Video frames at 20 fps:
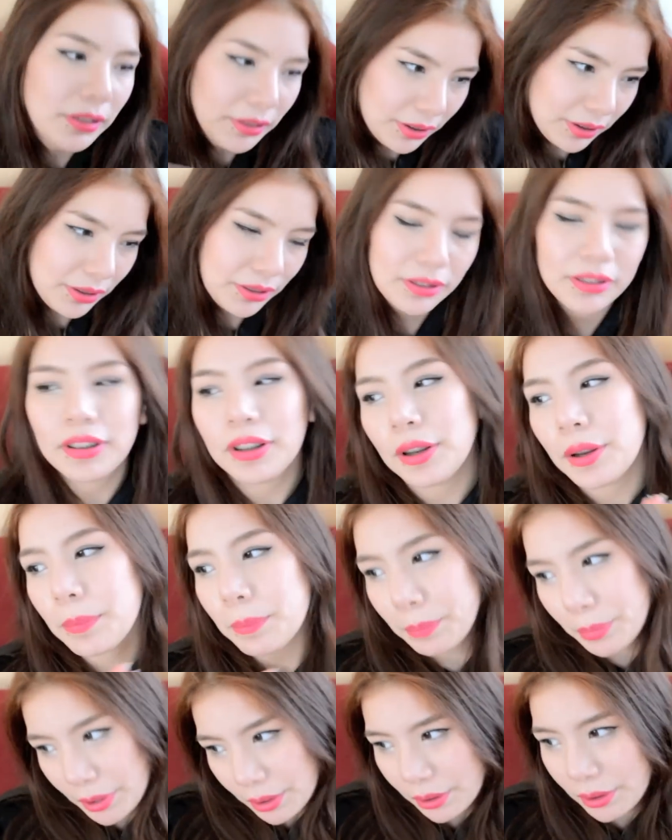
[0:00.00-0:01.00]

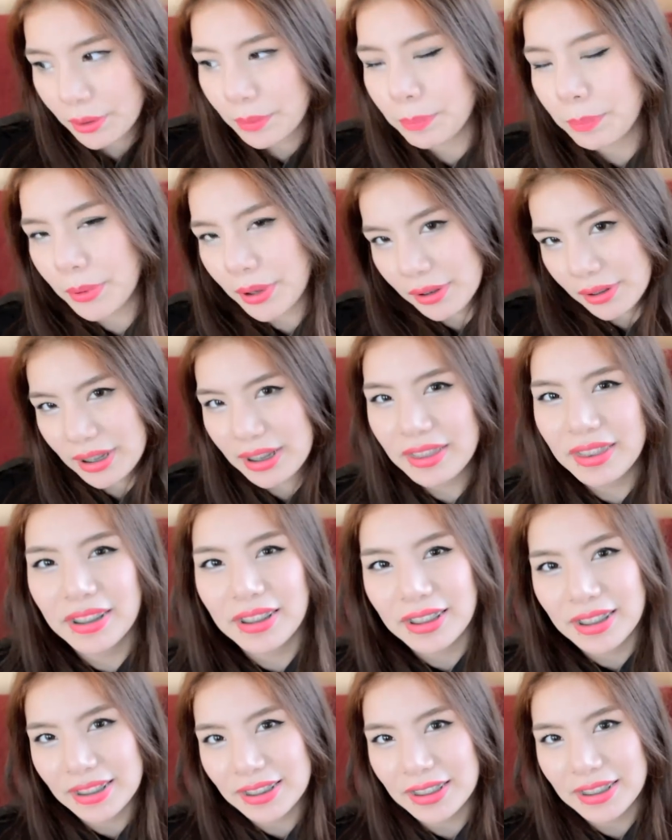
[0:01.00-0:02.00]
I think
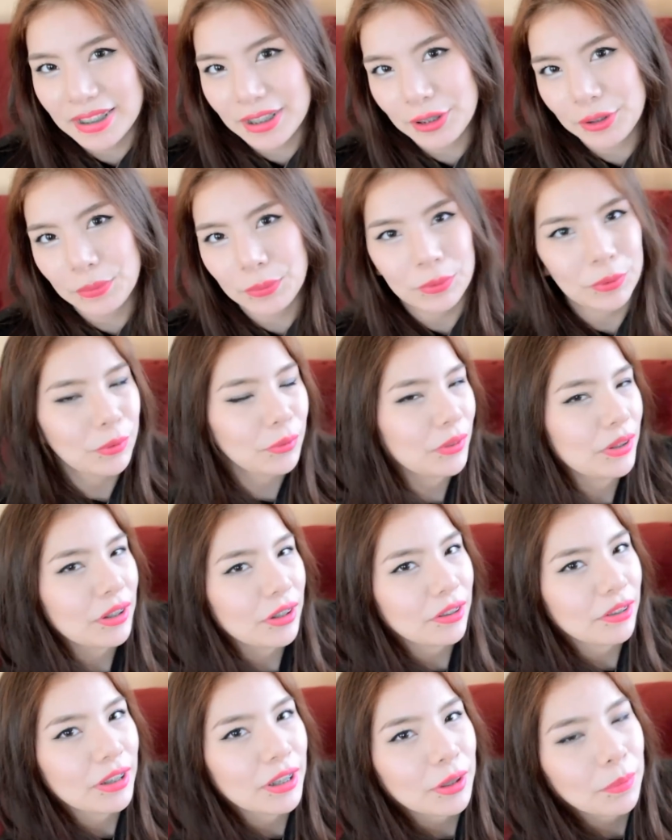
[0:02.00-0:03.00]
I got the dance move
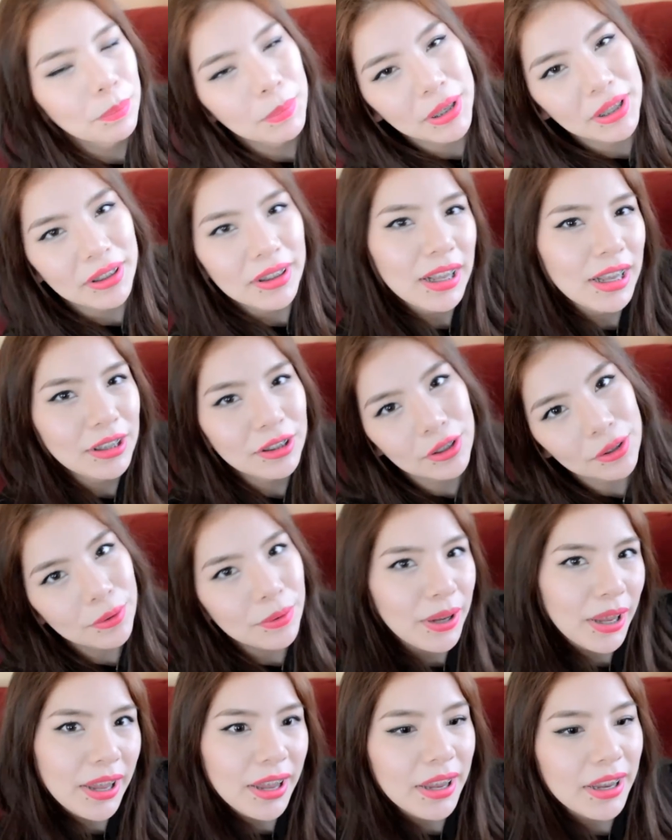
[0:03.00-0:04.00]
incorrect, but that's
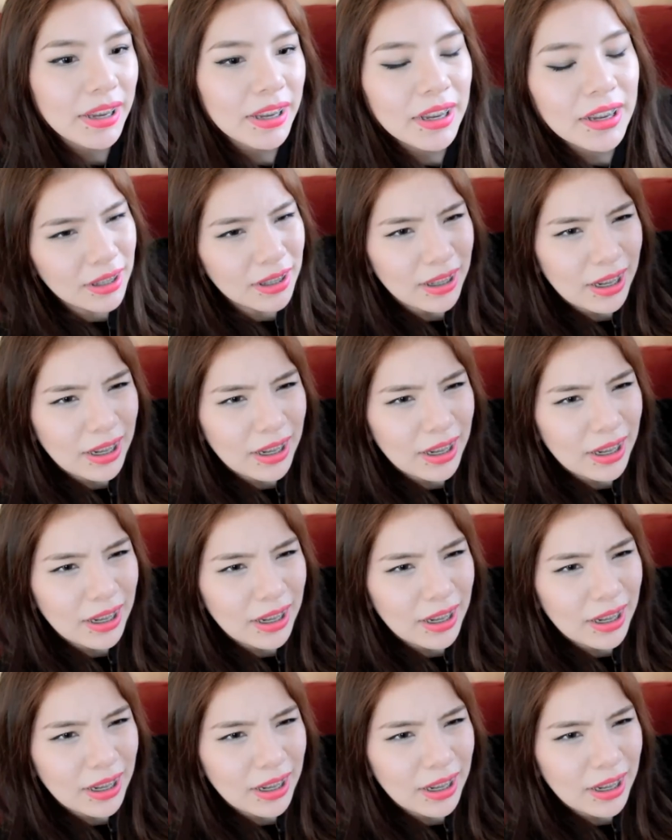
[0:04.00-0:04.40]
okay.